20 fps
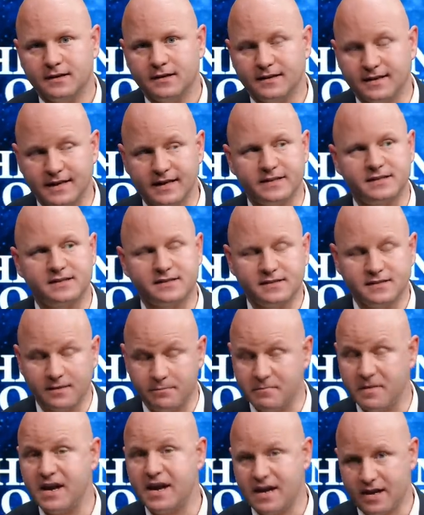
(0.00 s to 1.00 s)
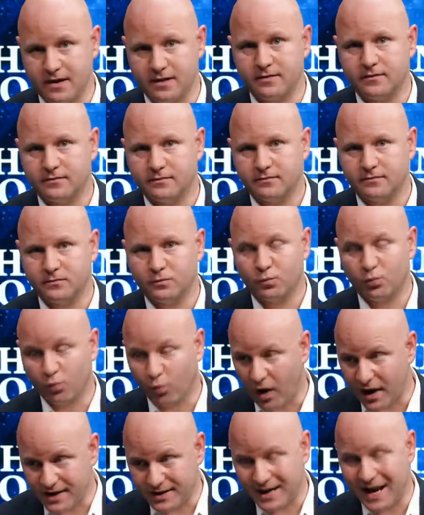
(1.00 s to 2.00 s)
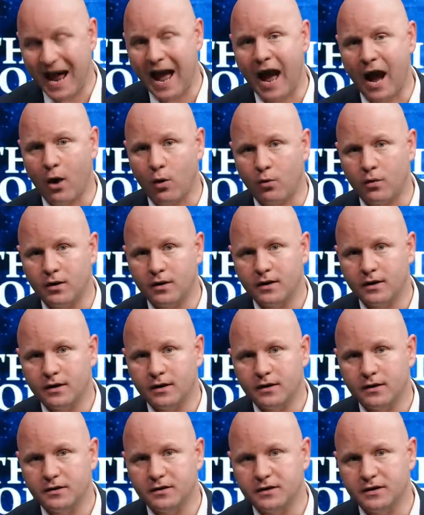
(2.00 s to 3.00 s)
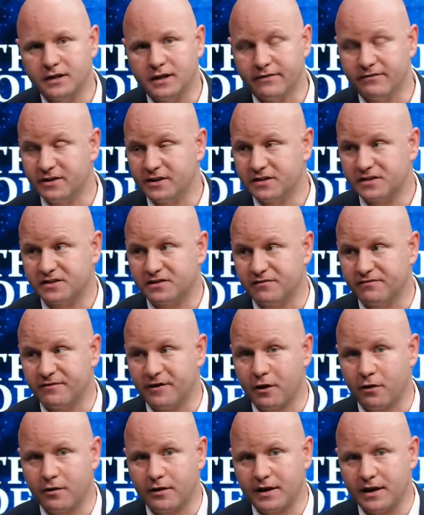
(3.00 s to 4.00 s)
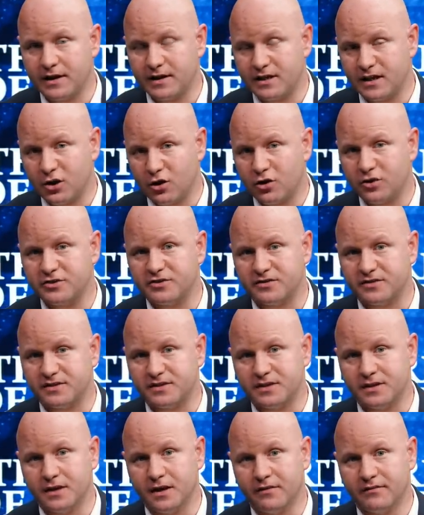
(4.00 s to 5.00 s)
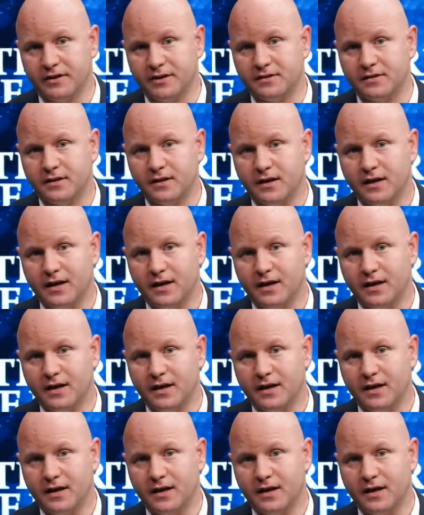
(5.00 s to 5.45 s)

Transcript: This, to me, right now, given the severity and the urgency of it,